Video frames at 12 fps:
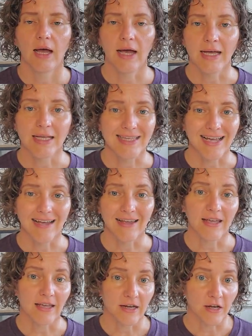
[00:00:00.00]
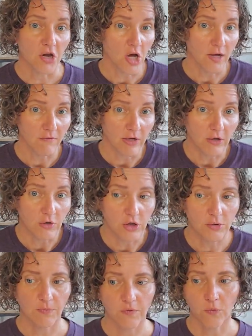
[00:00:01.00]
as I cannot
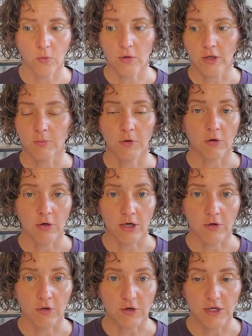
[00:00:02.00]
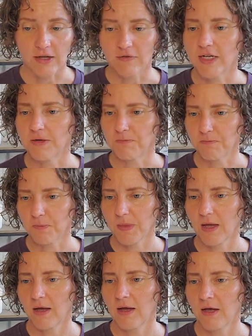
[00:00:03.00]
vouch for their purity or their safety.
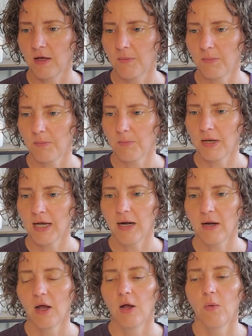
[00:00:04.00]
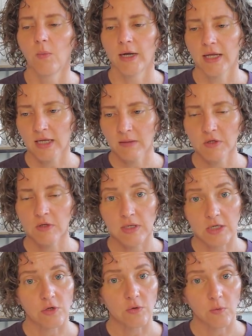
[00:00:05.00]
But when it comes to
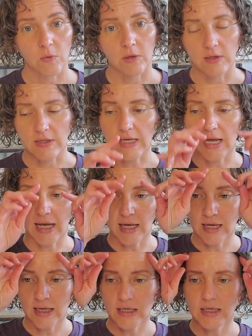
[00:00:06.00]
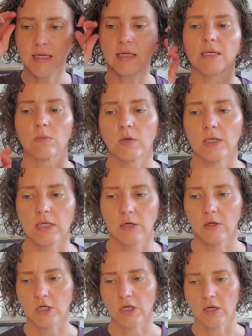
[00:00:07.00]
essential oils, I did some
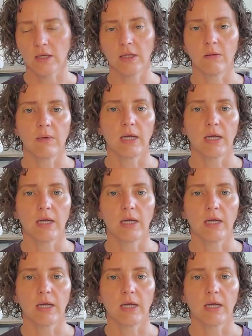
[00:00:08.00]
research on them